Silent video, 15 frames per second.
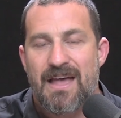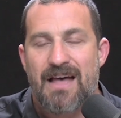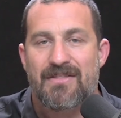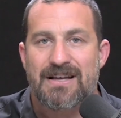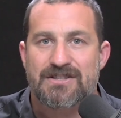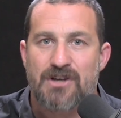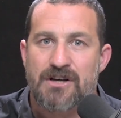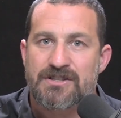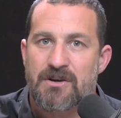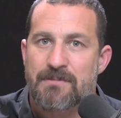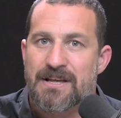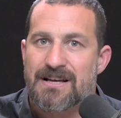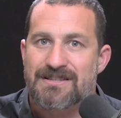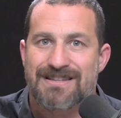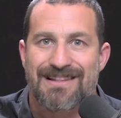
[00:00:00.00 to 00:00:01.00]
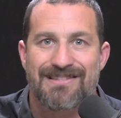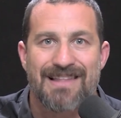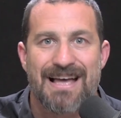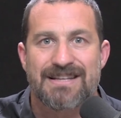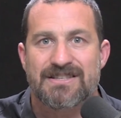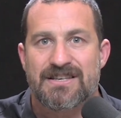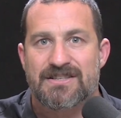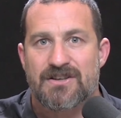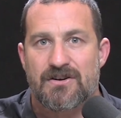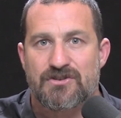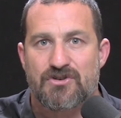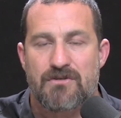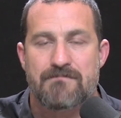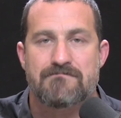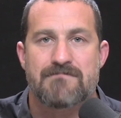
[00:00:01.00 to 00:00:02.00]
And that's also because the lenses are
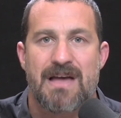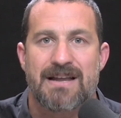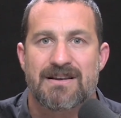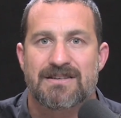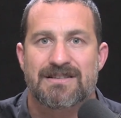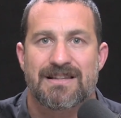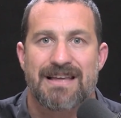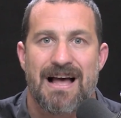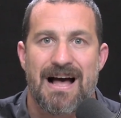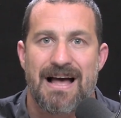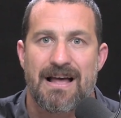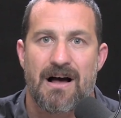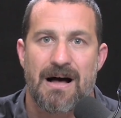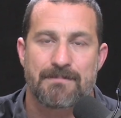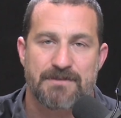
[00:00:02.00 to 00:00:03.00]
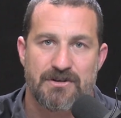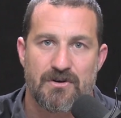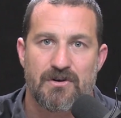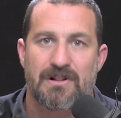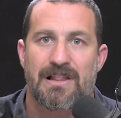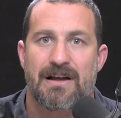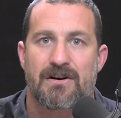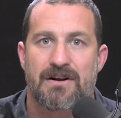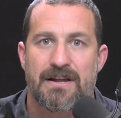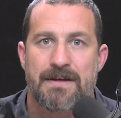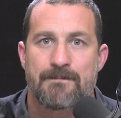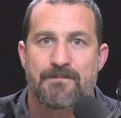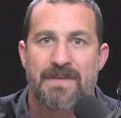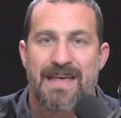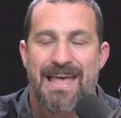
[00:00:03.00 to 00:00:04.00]
tremendously high optical
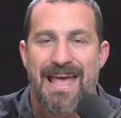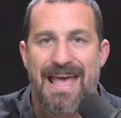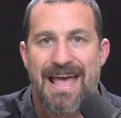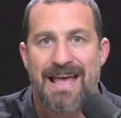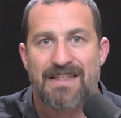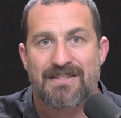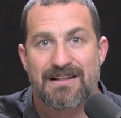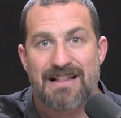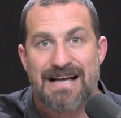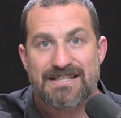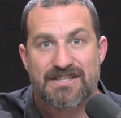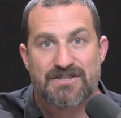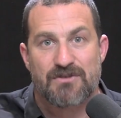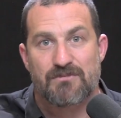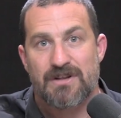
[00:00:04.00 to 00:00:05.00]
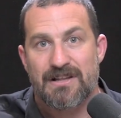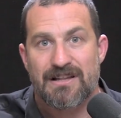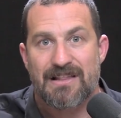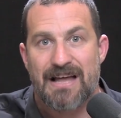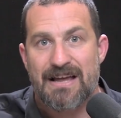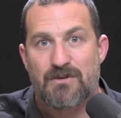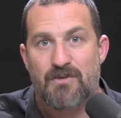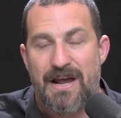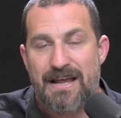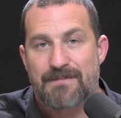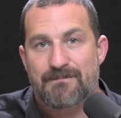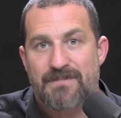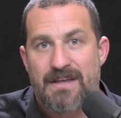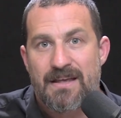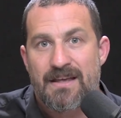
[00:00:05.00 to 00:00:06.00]
clarity and the glasses are really lightweight.
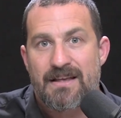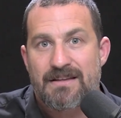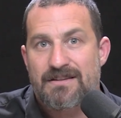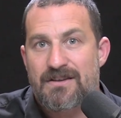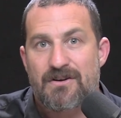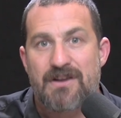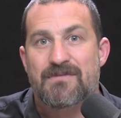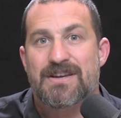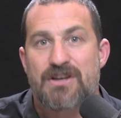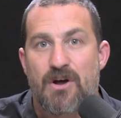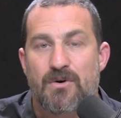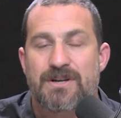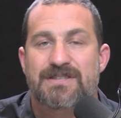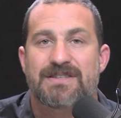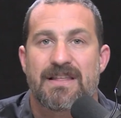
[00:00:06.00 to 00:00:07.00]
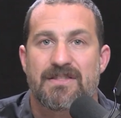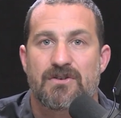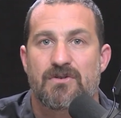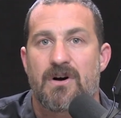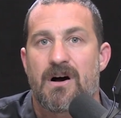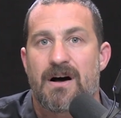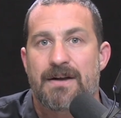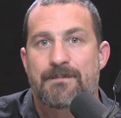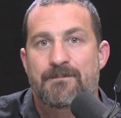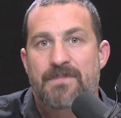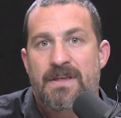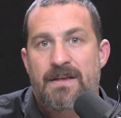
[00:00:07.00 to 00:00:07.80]
You don't even notice that they're on.